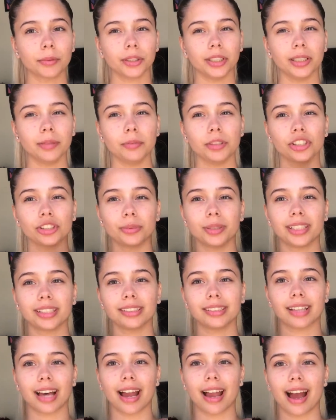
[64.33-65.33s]
cream just
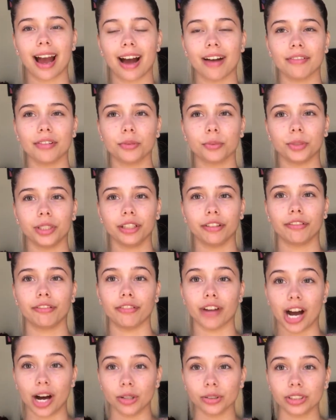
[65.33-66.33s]
because I haven't really
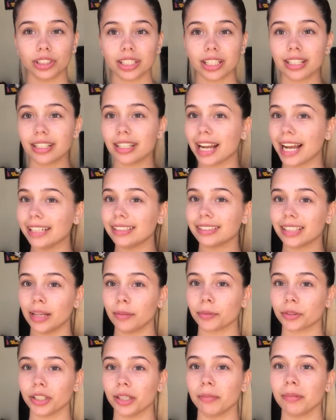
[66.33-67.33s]
found a
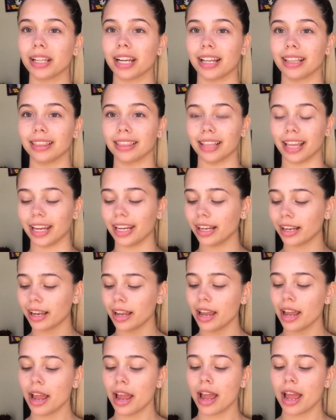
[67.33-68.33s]
nighttime cream that I like.
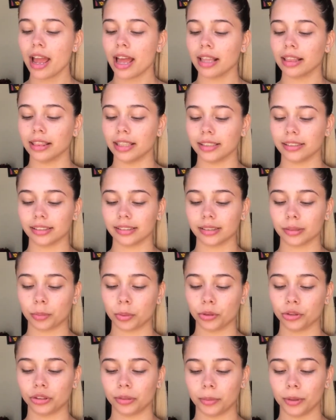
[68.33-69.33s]
This is
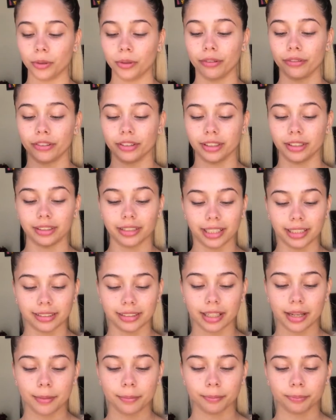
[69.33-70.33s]
supposed to be only for the
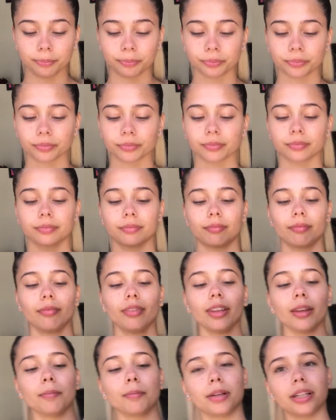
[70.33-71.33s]
daytime,
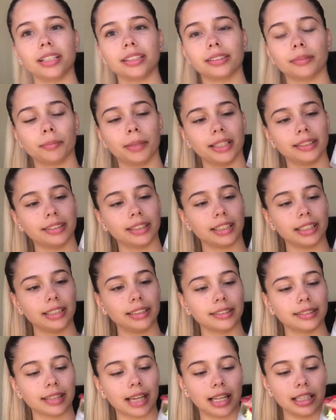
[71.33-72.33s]
but it's basically
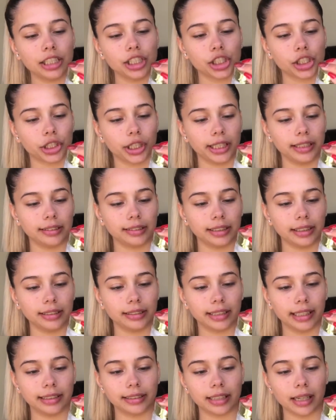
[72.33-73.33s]
this Ellen Tracy
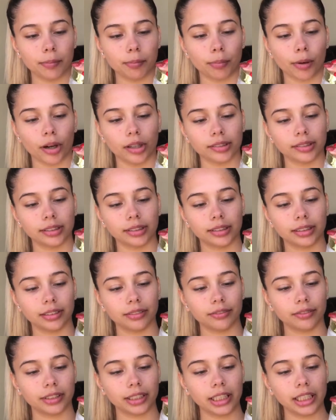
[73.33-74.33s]
Daytime
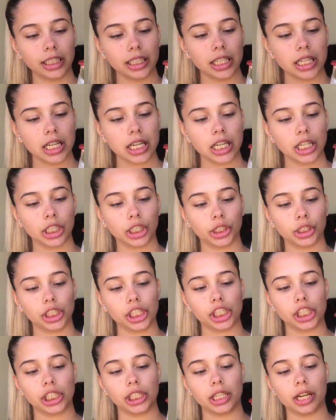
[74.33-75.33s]
Positively
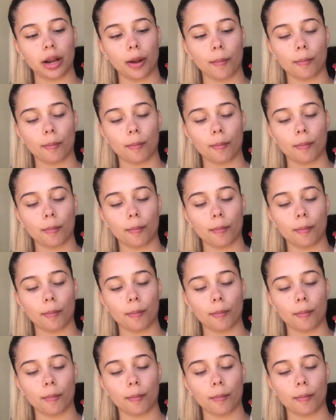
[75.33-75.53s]
Nourishing